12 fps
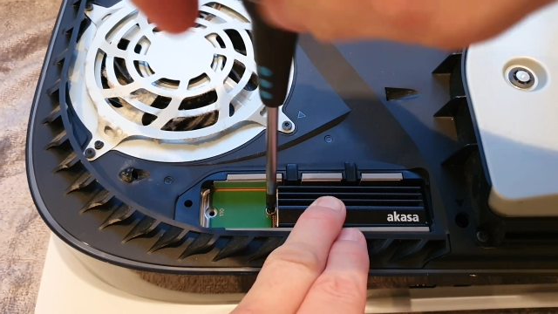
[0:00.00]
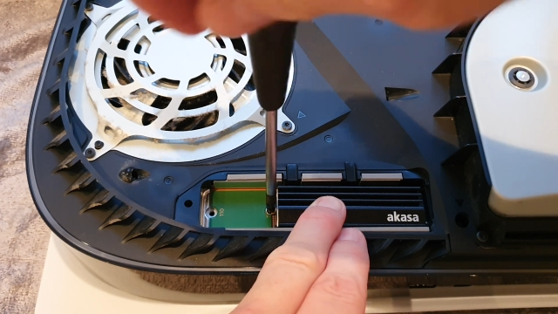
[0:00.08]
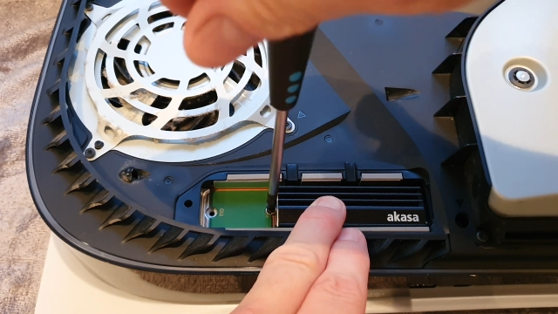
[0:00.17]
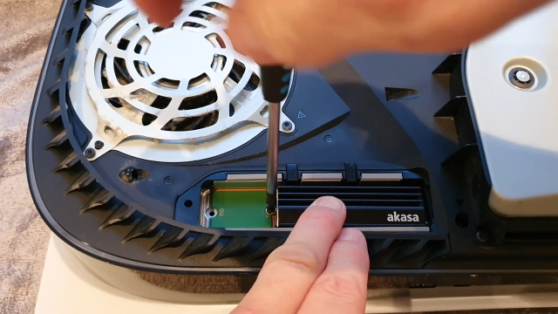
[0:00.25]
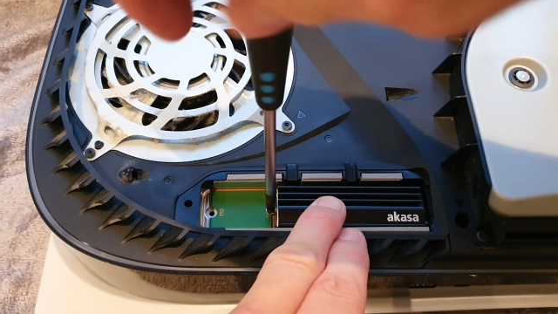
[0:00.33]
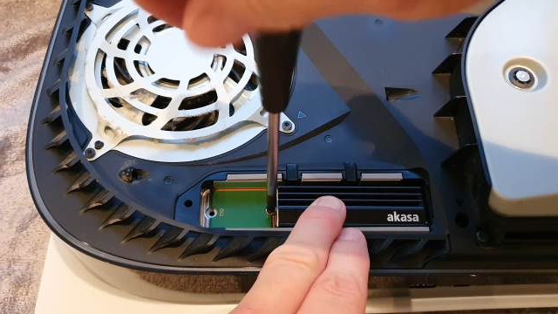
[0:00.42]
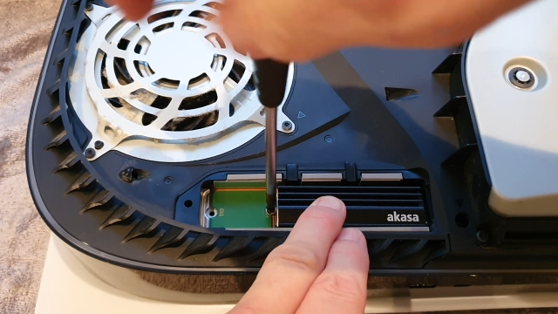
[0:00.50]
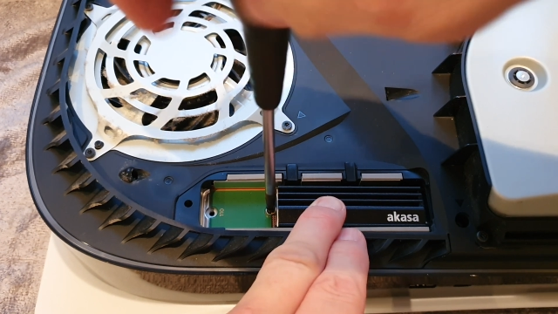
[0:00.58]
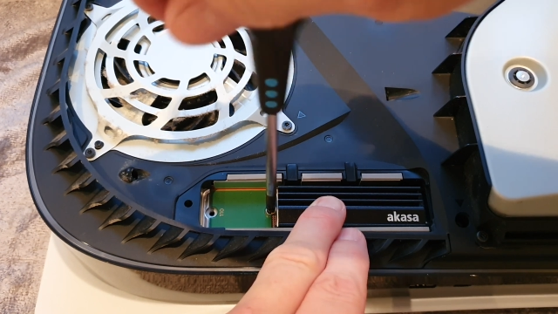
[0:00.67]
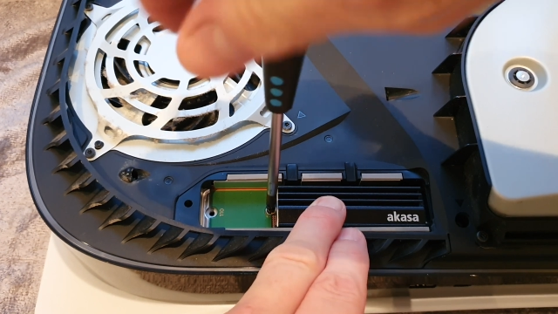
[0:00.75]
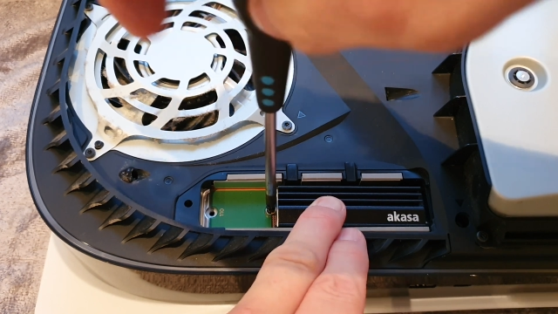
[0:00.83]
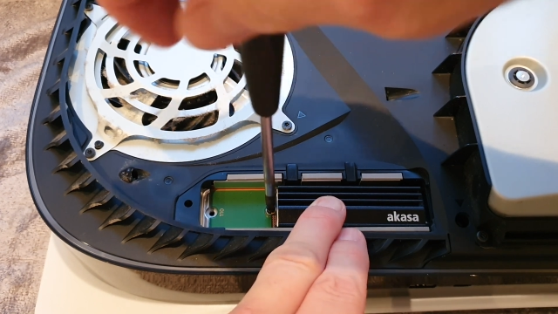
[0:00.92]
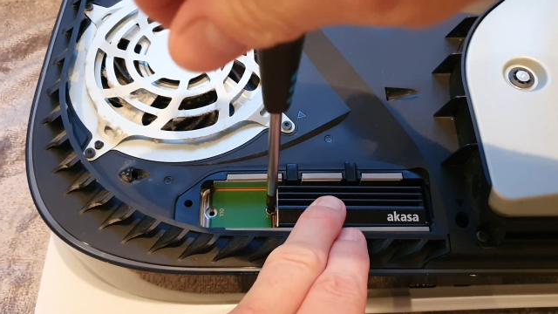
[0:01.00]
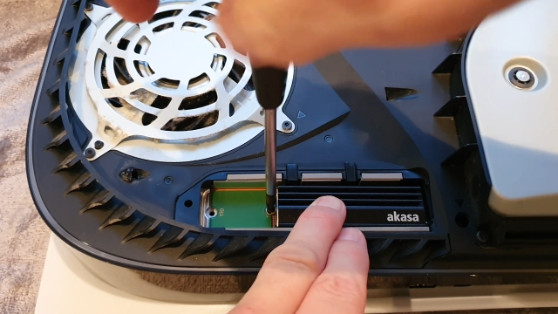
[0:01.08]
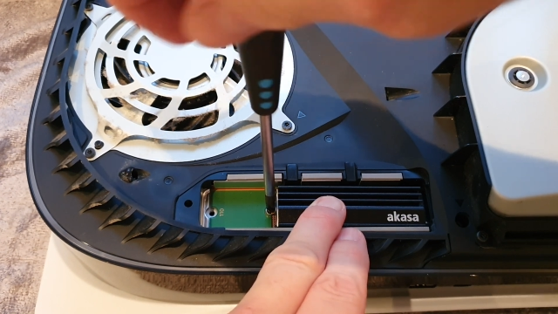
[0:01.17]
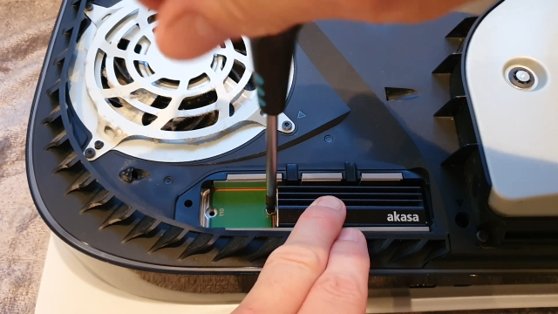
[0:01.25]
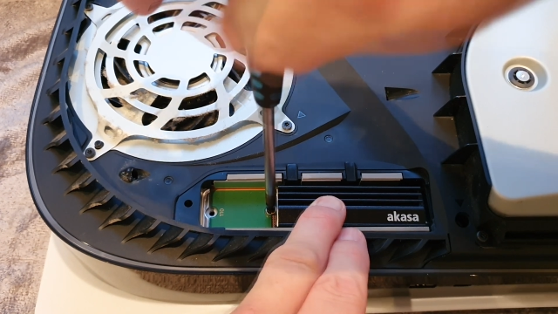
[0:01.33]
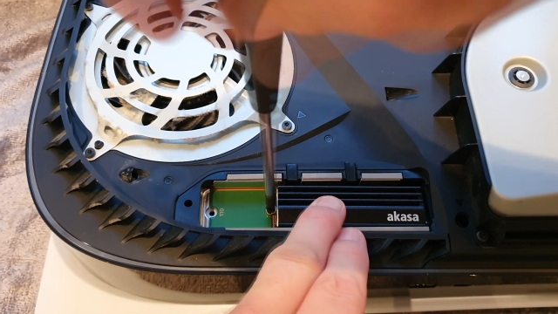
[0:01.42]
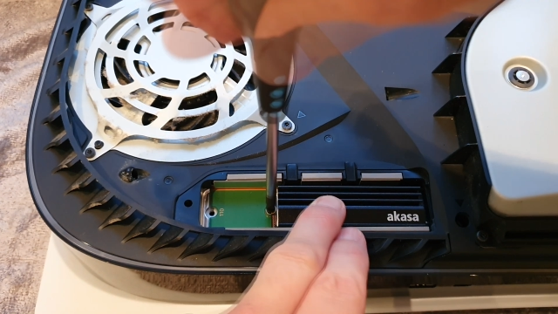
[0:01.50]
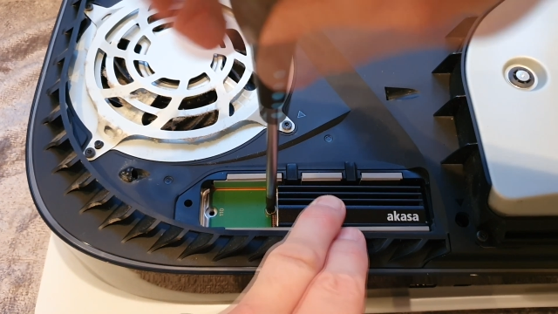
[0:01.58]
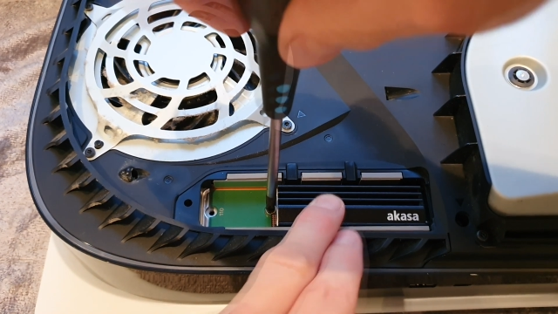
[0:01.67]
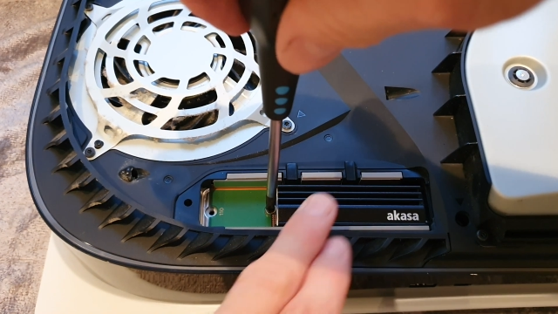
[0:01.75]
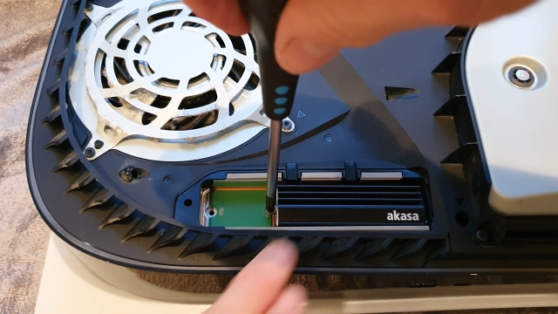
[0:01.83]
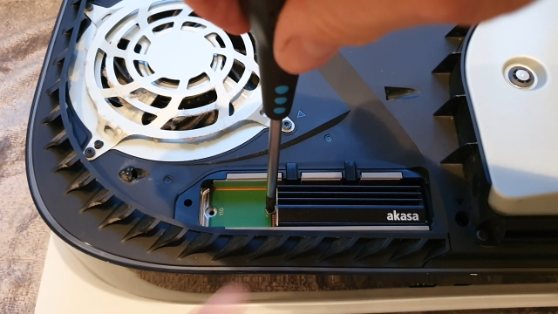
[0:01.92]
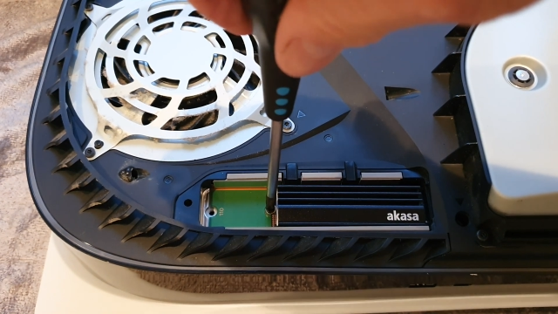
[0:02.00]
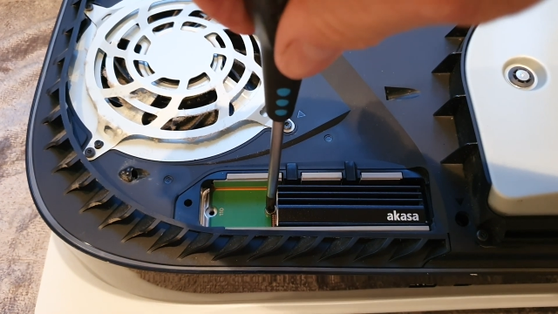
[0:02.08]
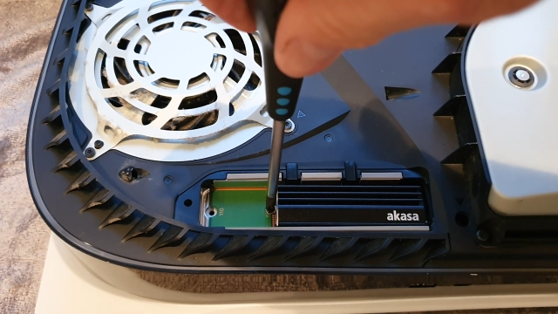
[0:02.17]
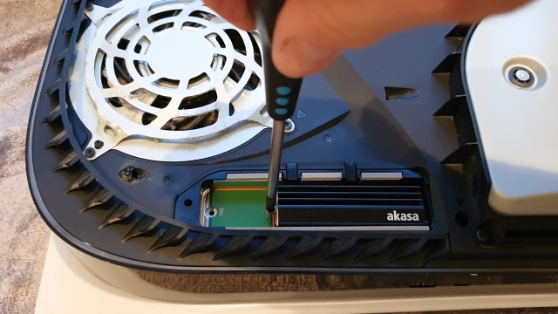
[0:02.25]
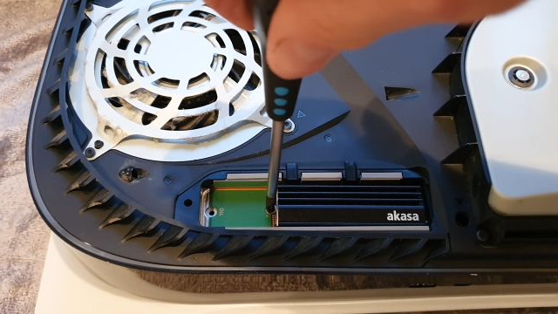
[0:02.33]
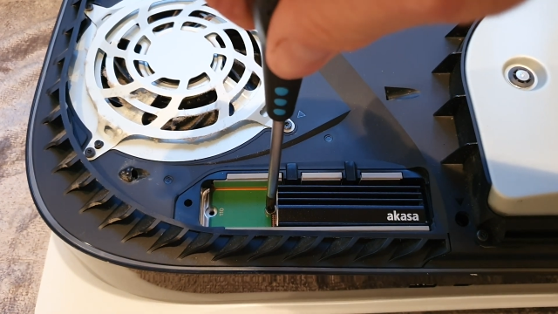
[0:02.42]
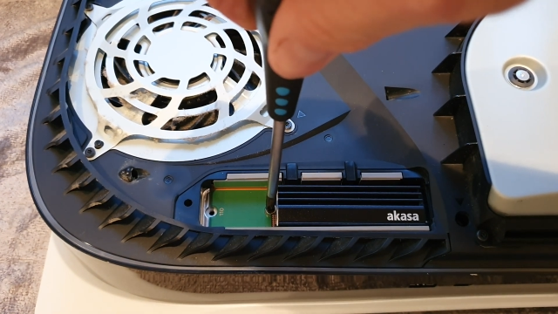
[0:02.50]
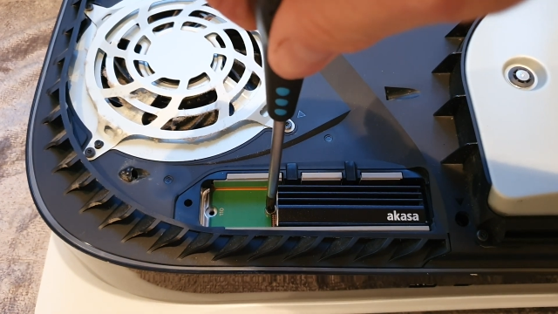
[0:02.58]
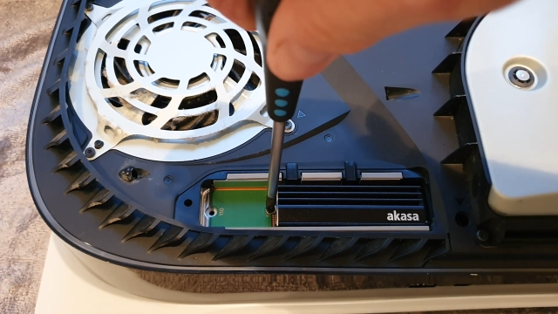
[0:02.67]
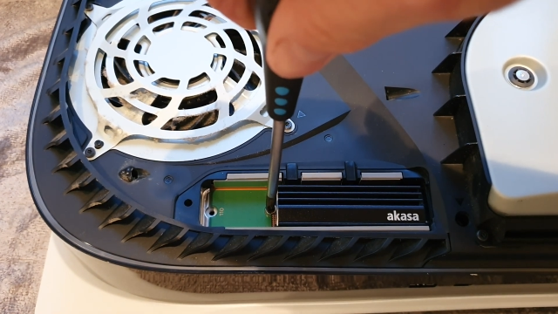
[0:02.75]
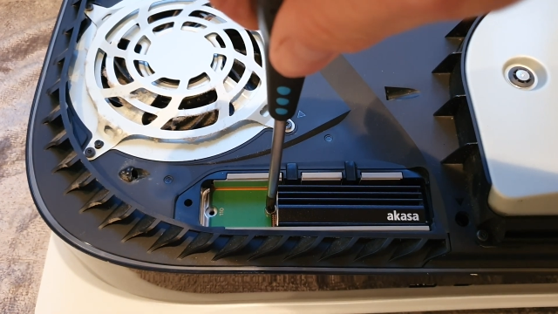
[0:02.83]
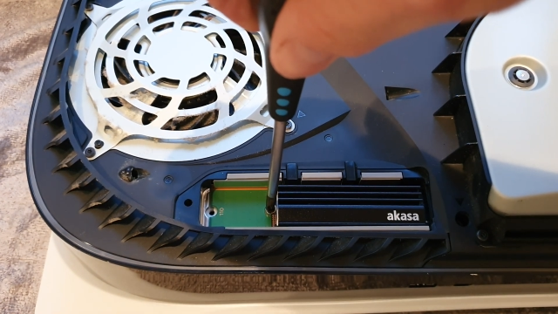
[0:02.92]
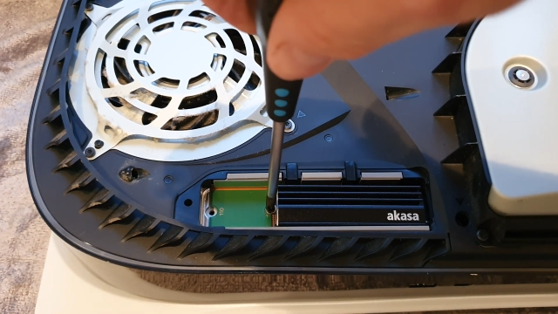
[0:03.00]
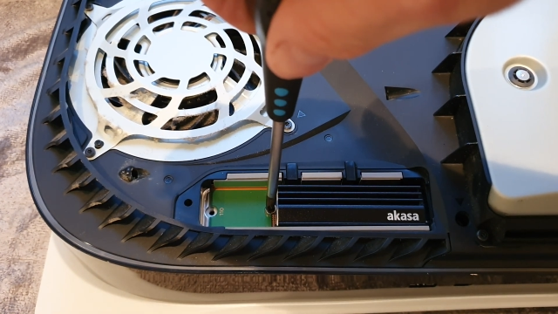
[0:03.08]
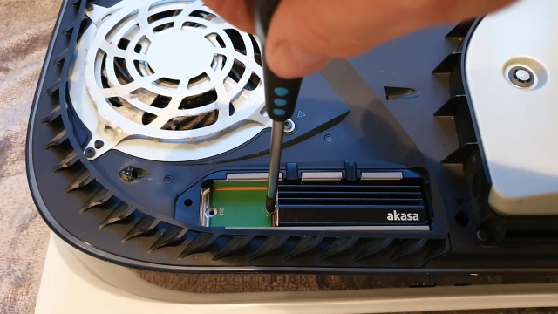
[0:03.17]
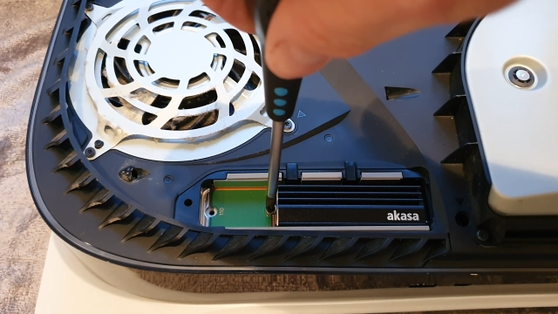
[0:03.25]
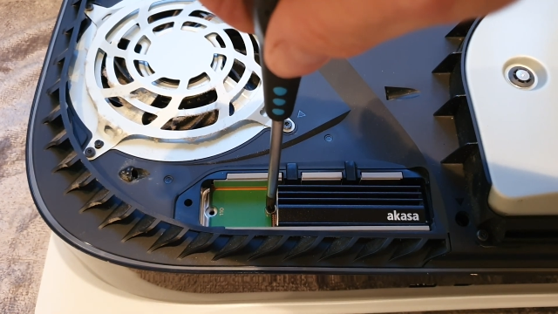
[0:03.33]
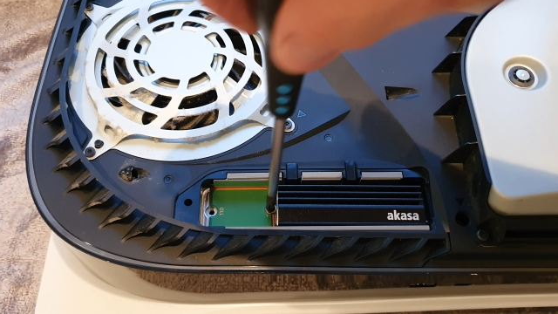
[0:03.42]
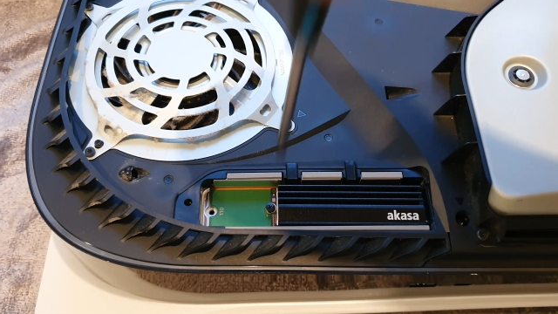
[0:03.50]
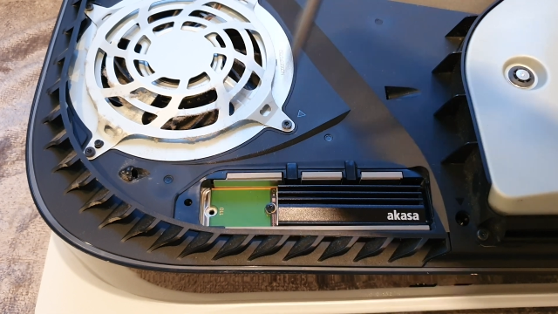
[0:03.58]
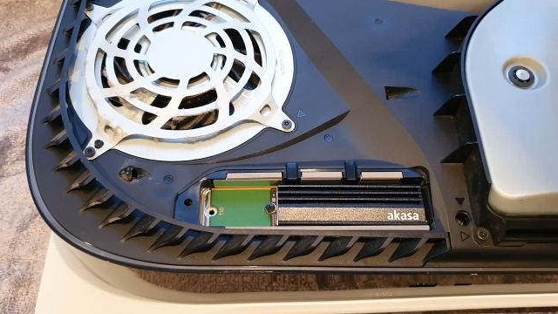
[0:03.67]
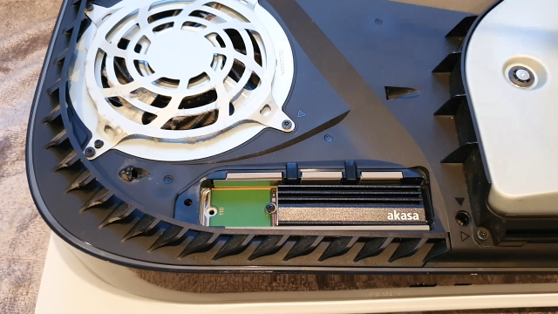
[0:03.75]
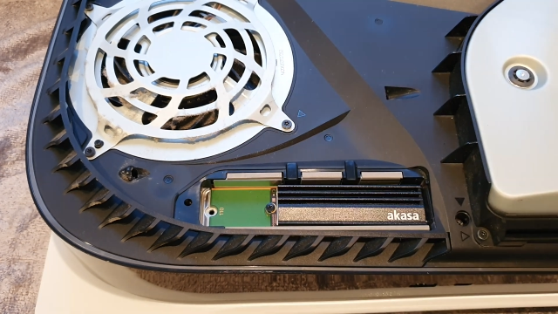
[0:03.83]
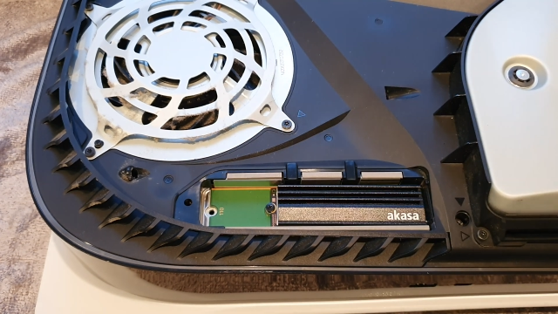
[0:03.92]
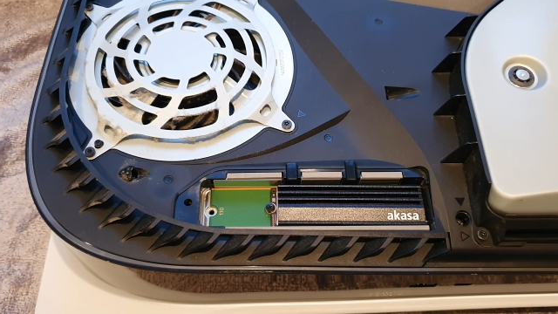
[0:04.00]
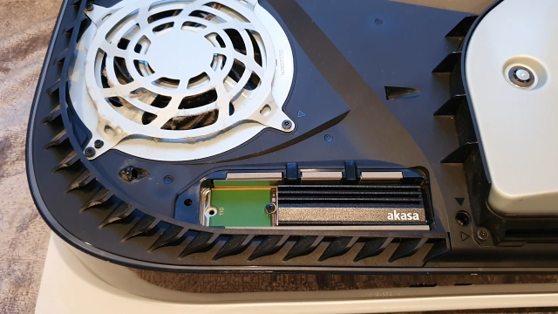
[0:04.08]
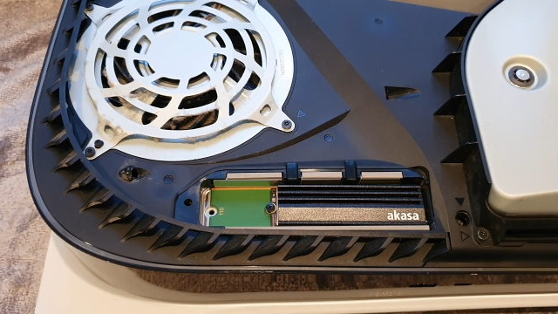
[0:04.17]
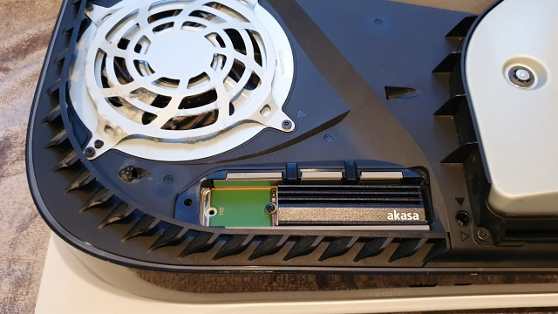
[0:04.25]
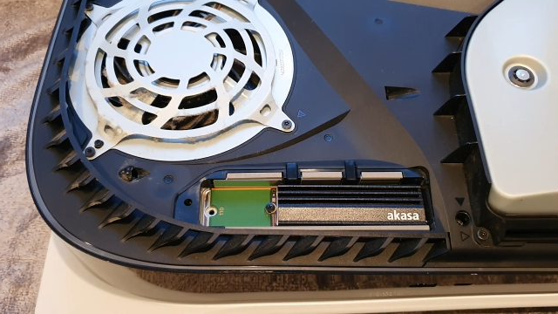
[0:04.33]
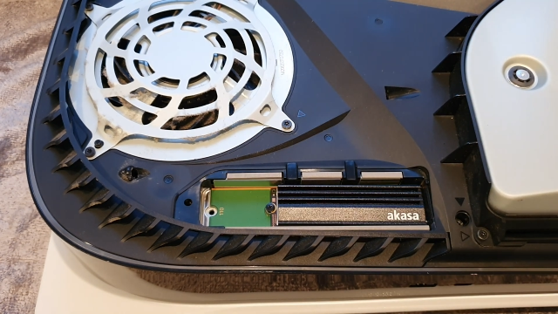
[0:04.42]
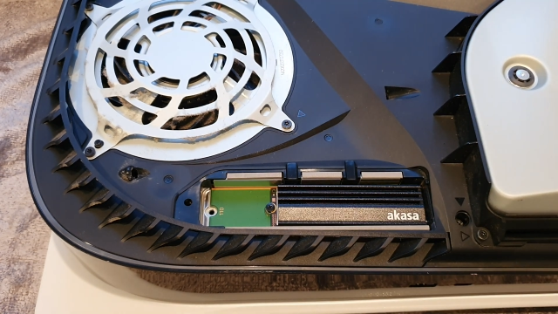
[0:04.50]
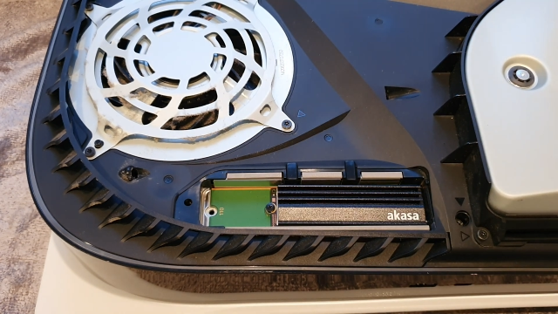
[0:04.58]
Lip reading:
No face is visible, so there are no lips to read.